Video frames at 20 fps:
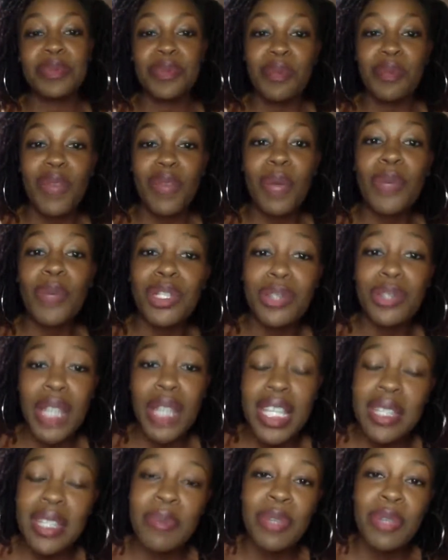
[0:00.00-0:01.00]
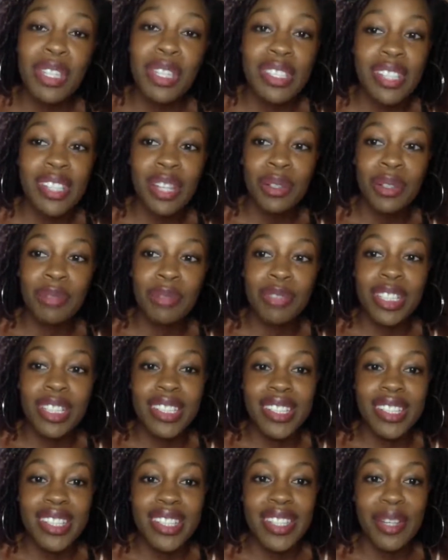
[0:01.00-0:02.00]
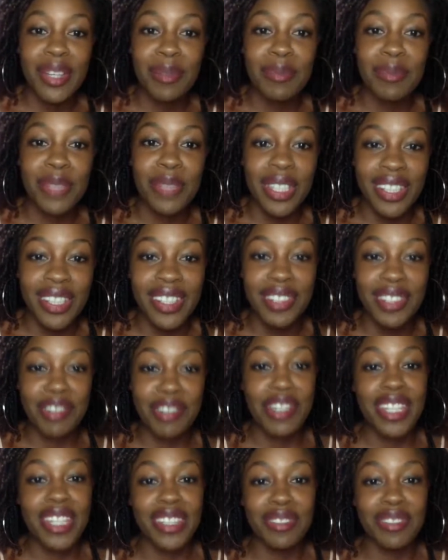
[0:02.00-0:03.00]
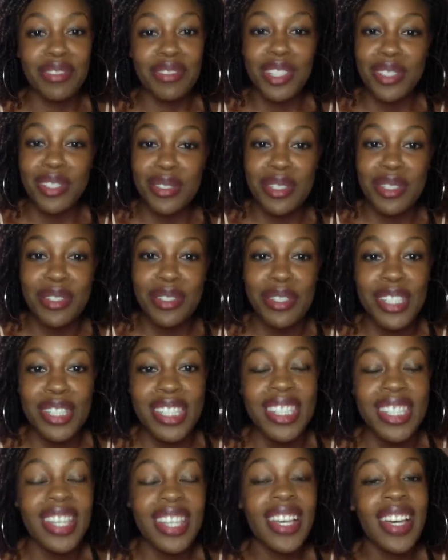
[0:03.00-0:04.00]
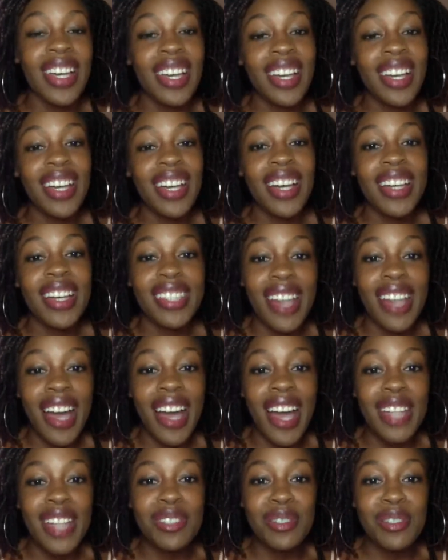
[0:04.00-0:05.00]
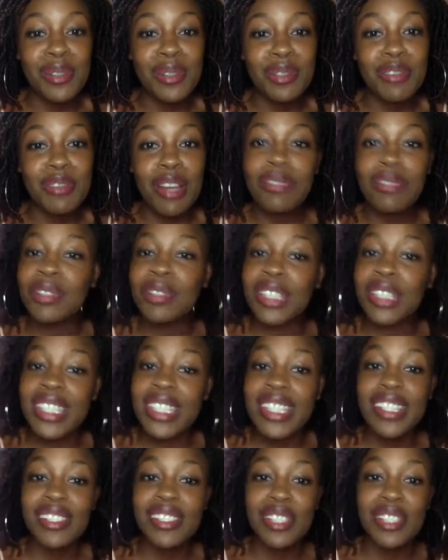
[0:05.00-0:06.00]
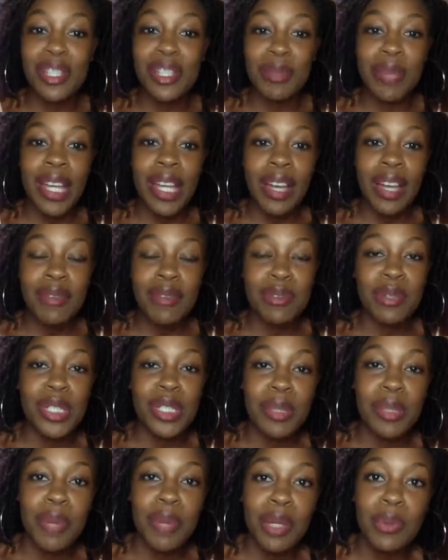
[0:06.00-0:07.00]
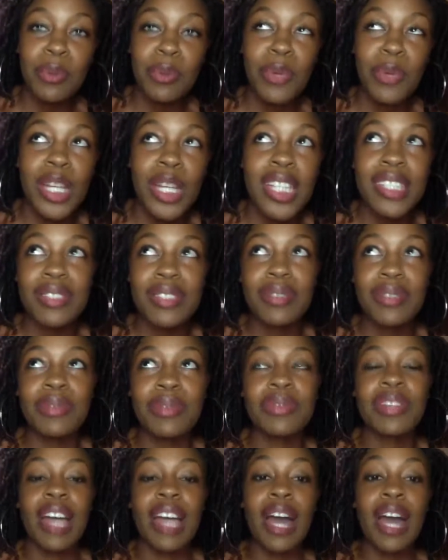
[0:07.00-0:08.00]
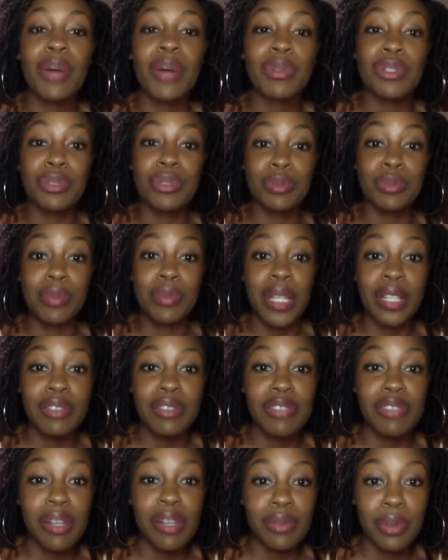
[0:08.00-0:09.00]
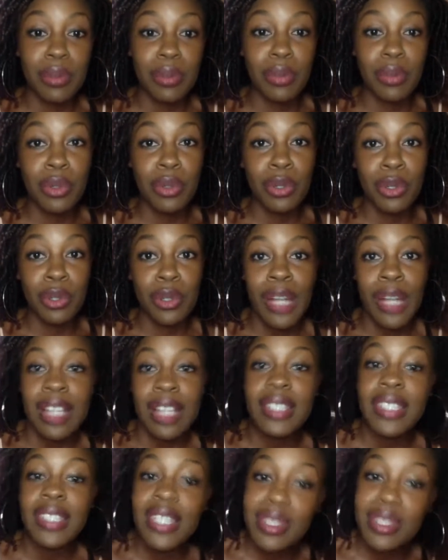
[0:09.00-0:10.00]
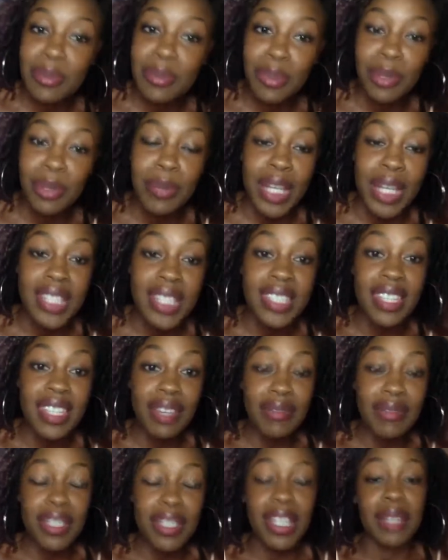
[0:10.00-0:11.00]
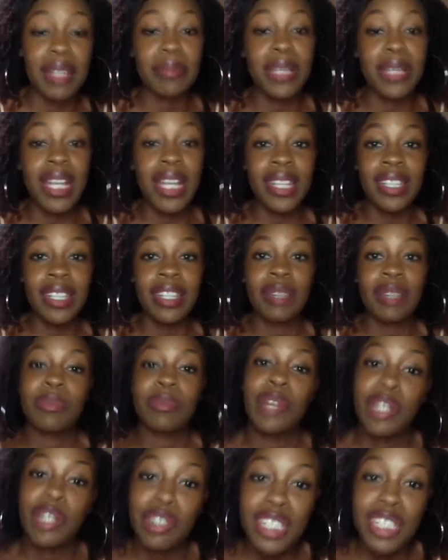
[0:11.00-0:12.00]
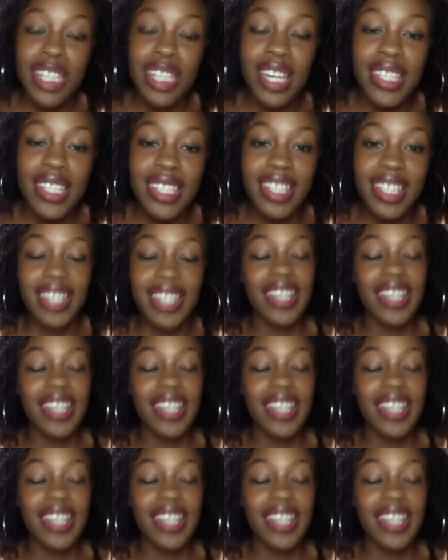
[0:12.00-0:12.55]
When you guys support the channel, it really does help me create the videos, because Yeah, as you know, travel isn't cheap. I have talked about ways of how to make travel more accessible by saving and planning and prioritizing,